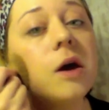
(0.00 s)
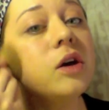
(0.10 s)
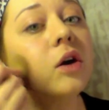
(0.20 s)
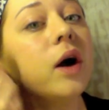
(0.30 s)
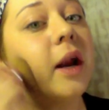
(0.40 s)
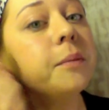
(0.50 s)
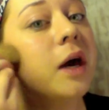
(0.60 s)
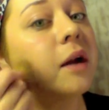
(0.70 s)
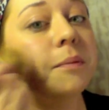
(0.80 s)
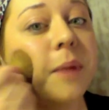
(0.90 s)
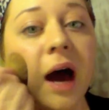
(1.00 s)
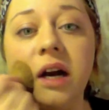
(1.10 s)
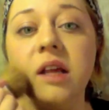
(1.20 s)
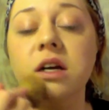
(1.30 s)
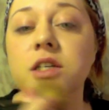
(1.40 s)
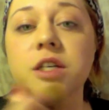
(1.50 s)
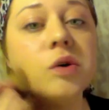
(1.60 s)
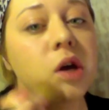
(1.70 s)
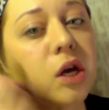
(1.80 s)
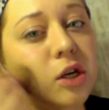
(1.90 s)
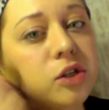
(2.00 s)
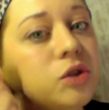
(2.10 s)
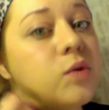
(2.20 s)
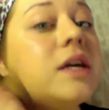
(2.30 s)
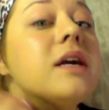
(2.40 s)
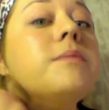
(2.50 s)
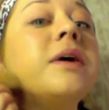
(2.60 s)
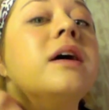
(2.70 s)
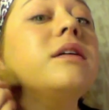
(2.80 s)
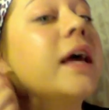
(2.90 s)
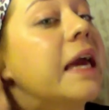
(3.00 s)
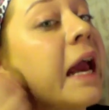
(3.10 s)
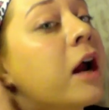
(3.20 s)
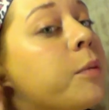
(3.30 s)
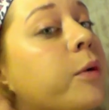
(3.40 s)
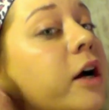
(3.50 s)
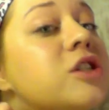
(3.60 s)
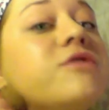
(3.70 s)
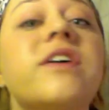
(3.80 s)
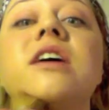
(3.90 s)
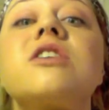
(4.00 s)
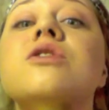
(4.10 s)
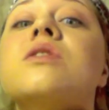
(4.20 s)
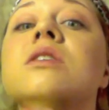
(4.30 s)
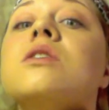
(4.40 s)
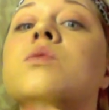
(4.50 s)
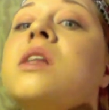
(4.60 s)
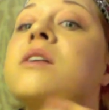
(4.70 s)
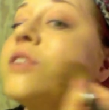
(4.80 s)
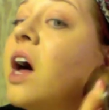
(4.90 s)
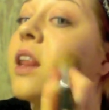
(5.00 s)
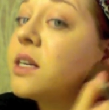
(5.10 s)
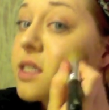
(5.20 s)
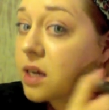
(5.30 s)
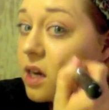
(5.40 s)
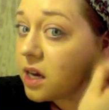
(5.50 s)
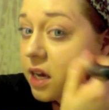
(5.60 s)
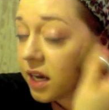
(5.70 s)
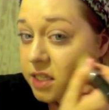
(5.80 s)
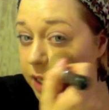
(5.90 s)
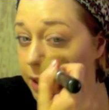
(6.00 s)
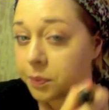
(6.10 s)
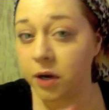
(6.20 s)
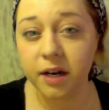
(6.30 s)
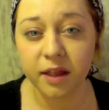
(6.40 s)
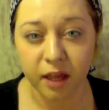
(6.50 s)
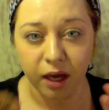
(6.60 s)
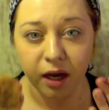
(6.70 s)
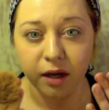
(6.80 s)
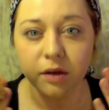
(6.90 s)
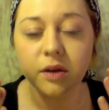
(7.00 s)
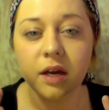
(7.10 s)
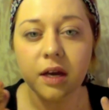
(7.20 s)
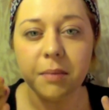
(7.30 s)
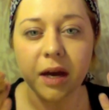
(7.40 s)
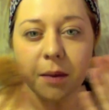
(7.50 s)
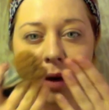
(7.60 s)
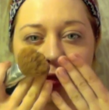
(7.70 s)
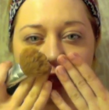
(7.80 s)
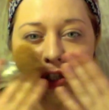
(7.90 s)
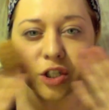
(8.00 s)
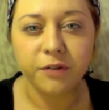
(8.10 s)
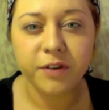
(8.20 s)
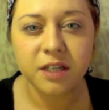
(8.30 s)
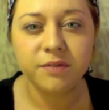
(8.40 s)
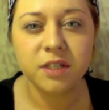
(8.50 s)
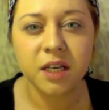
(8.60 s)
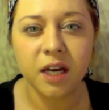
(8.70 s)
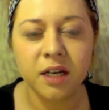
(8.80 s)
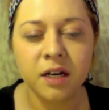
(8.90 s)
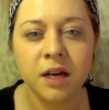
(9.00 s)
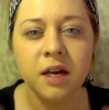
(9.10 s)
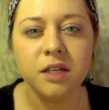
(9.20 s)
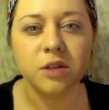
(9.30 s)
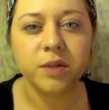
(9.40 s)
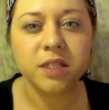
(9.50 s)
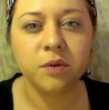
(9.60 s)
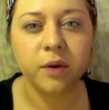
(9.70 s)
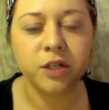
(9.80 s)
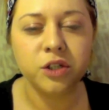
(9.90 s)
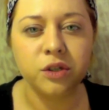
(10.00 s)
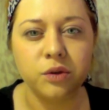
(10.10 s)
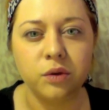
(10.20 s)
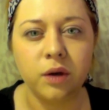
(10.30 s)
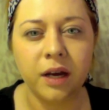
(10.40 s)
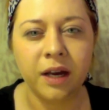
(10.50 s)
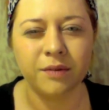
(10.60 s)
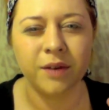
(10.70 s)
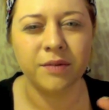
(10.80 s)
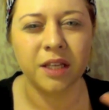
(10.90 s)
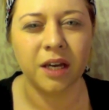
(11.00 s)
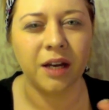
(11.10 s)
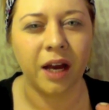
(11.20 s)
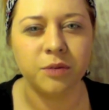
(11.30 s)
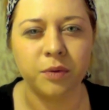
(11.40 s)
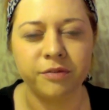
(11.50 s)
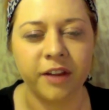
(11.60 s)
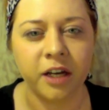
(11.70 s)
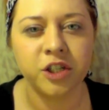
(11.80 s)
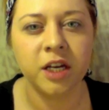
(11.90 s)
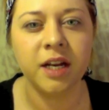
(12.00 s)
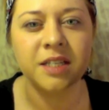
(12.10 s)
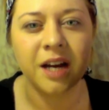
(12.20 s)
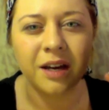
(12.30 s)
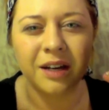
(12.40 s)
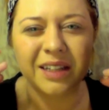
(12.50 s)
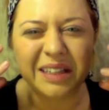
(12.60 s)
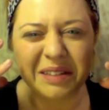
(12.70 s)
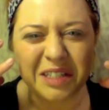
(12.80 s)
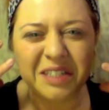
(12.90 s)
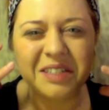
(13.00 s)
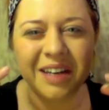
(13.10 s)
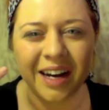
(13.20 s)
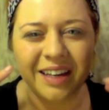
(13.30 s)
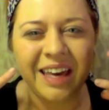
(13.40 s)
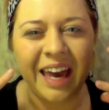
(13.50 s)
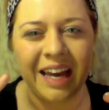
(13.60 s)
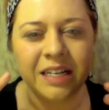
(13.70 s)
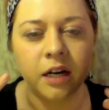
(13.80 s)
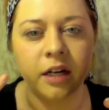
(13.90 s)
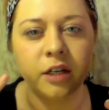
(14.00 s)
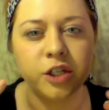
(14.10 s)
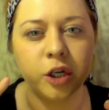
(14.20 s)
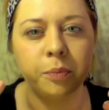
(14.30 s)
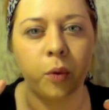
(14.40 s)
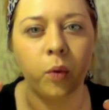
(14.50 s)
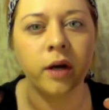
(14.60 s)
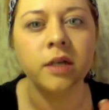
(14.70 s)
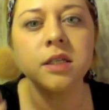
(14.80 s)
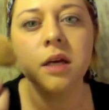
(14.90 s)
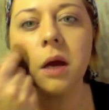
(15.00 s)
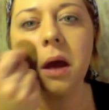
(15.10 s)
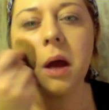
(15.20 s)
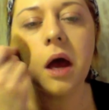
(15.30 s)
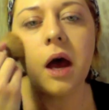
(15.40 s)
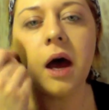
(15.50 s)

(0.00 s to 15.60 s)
you can go ahead and kind of pat it in there too, dewy but like airbrushed finish. So it's going to look really flawless. It's going to put the makeup on the surface of the skin, so it's going to gives it like a nice reflection. It's not going to just kind of cake down into your pores.